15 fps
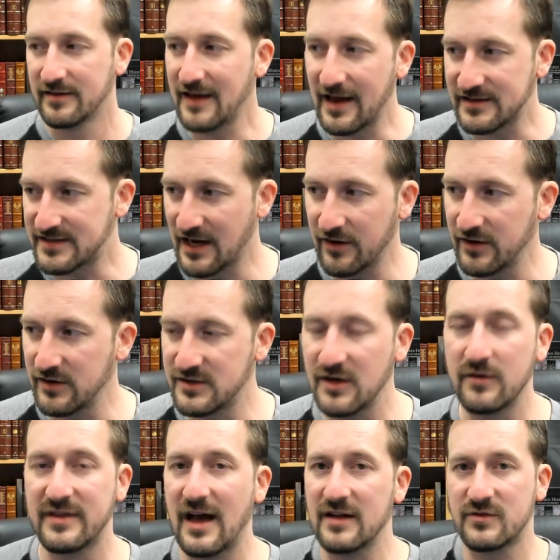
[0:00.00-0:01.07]
That's how you
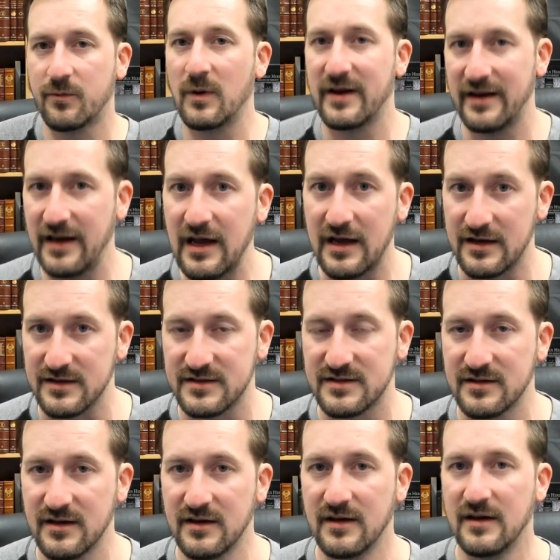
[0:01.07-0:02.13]
do it. That's what it
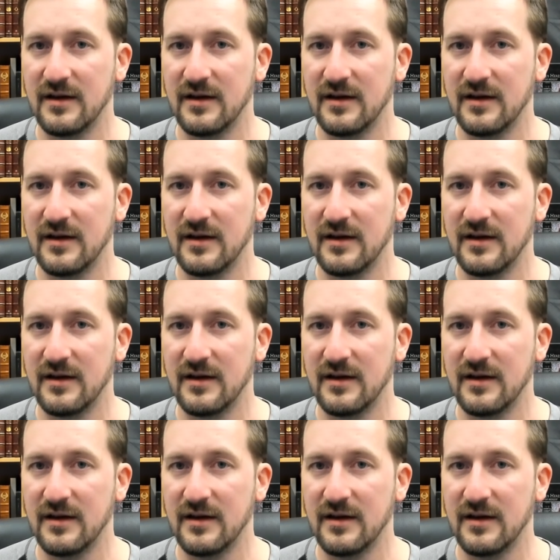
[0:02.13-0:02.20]
is.